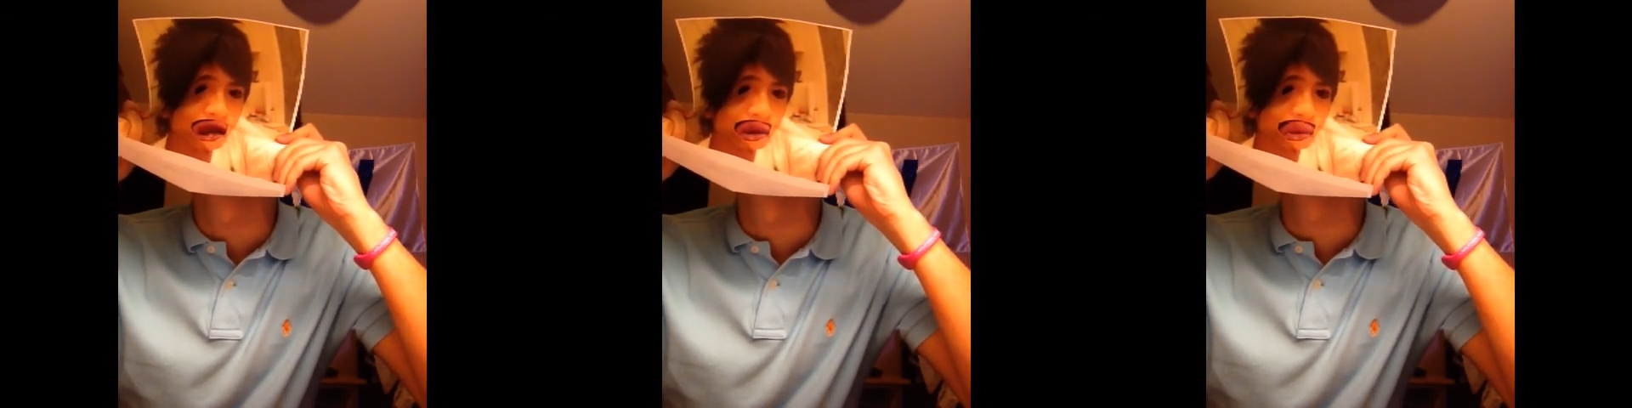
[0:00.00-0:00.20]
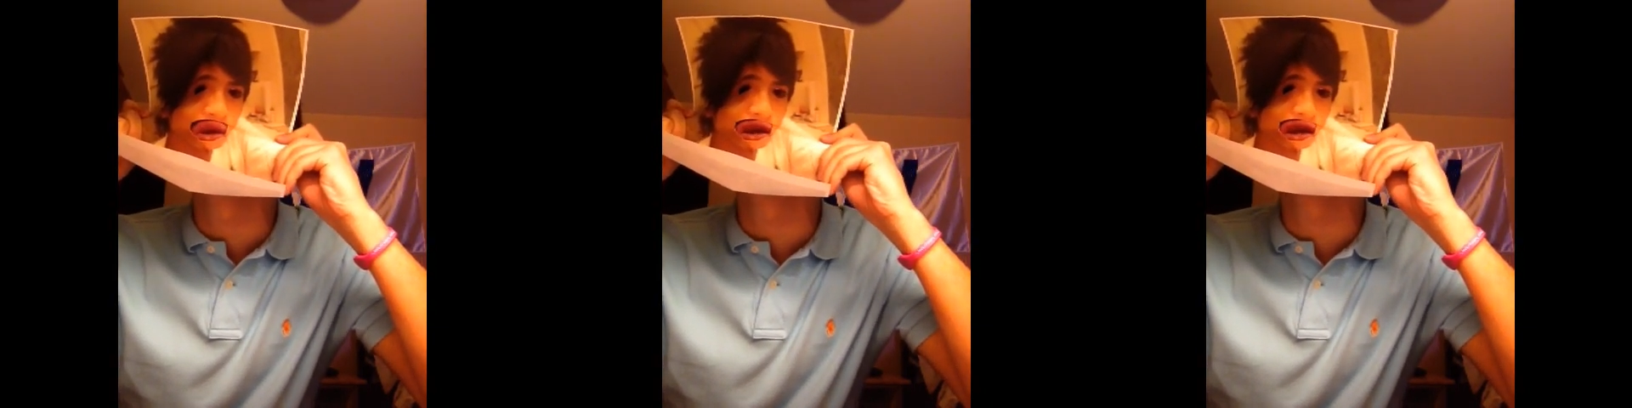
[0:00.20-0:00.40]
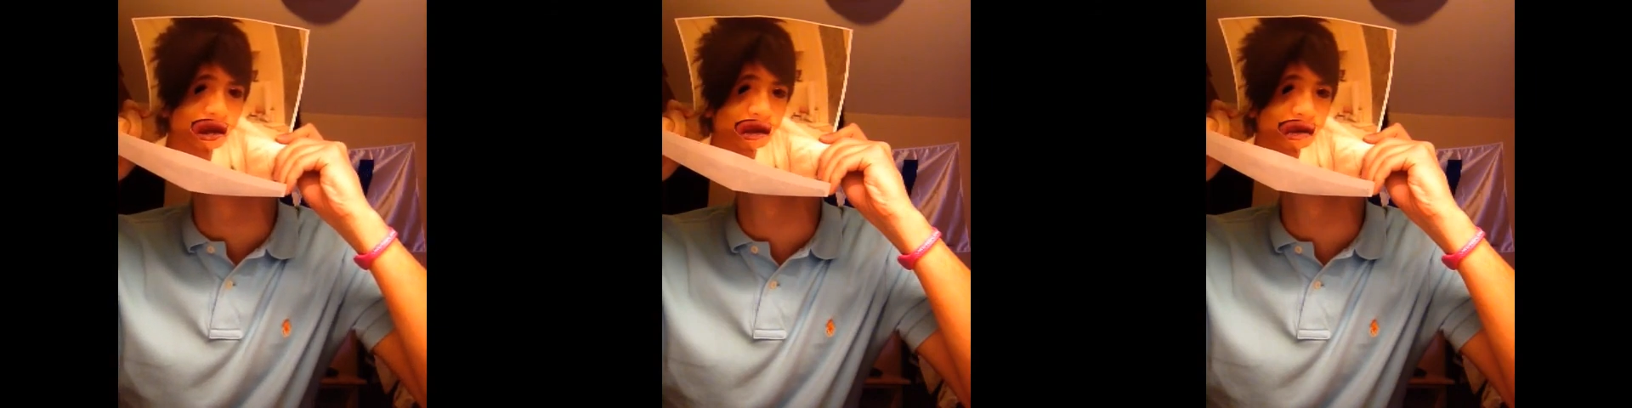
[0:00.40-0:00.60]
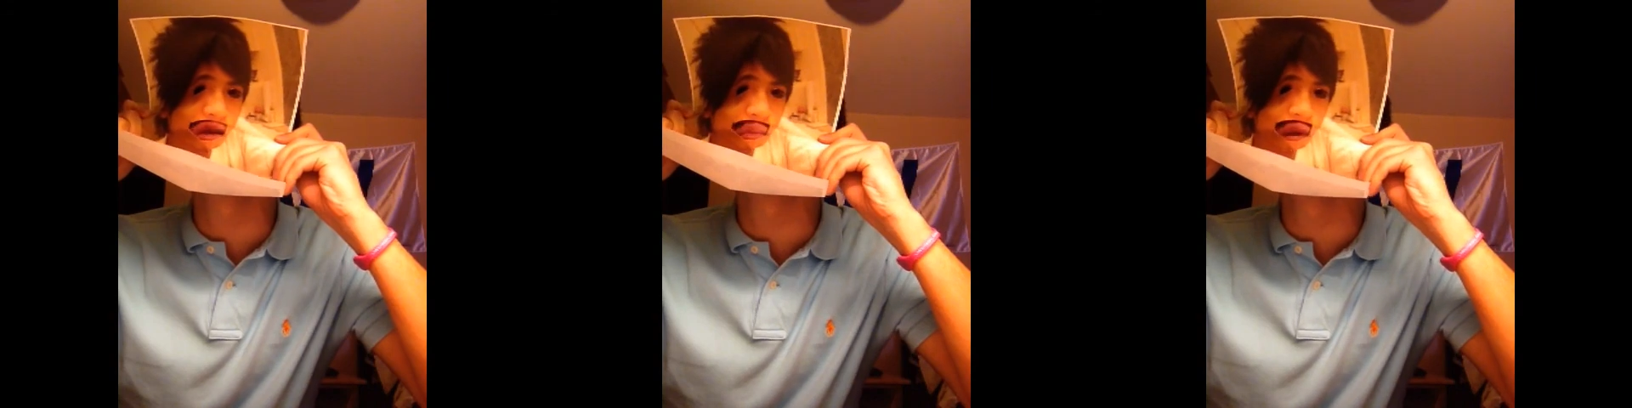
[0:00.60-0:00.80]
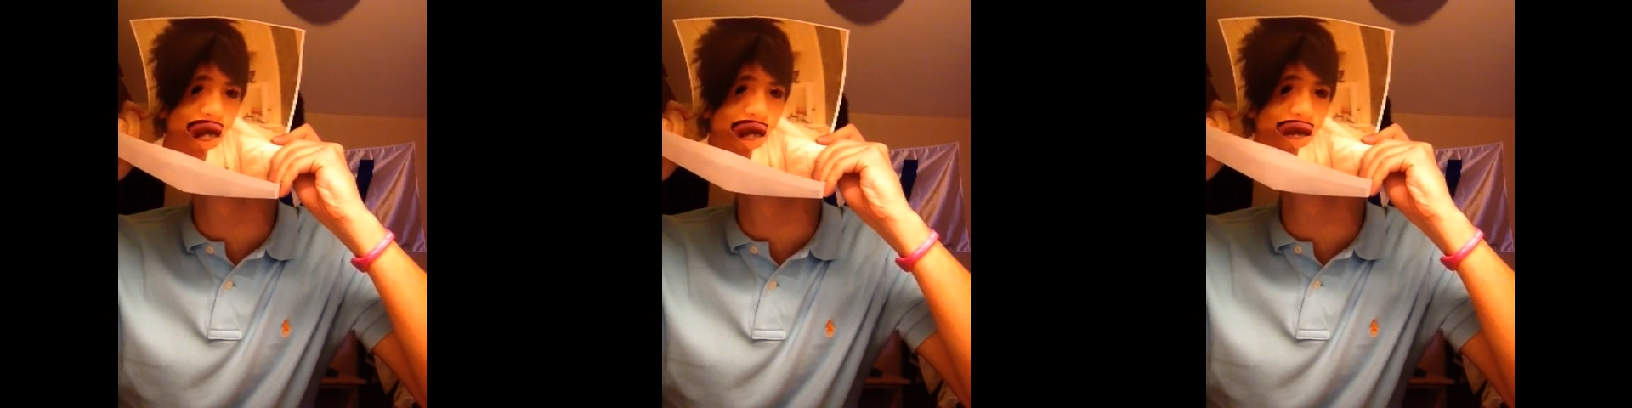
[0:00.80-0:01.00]
with
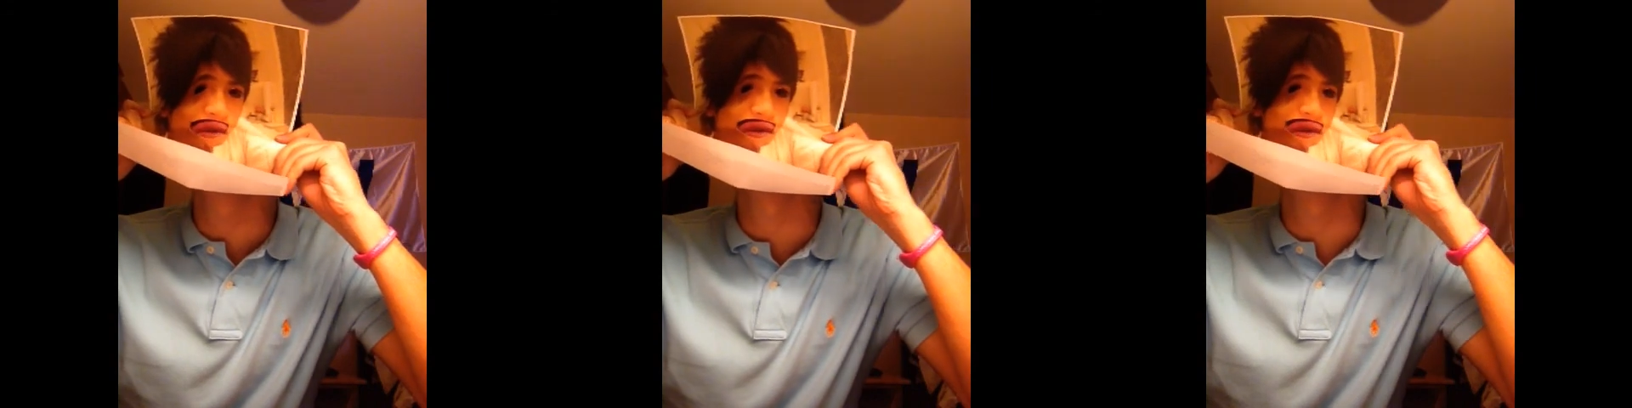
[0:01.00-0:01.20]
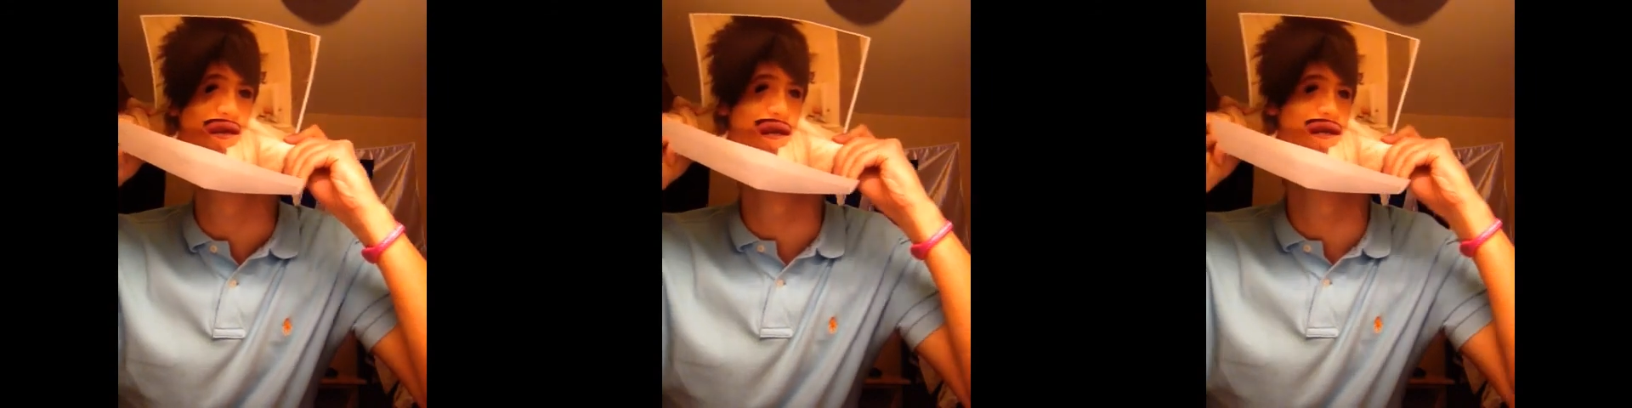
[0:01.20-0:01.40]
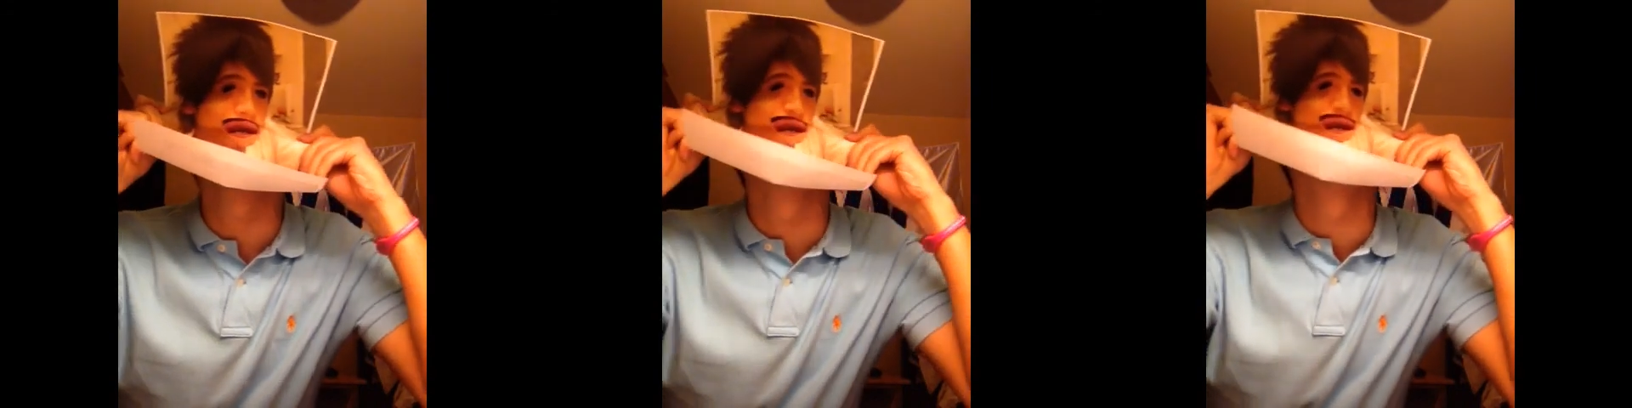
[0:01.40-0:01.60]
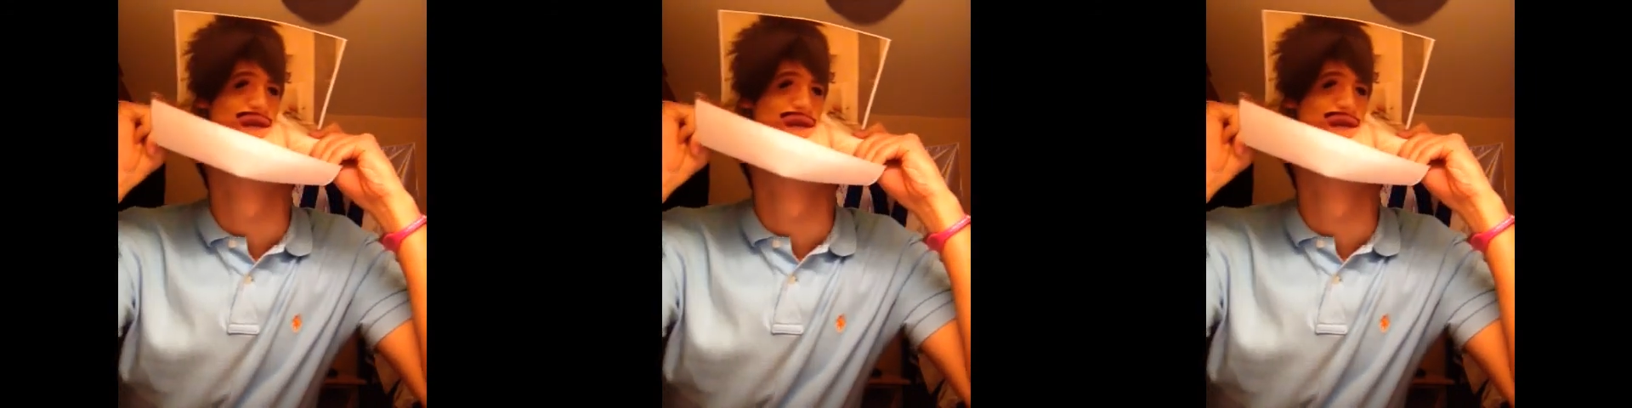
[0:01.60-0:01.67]
overpowering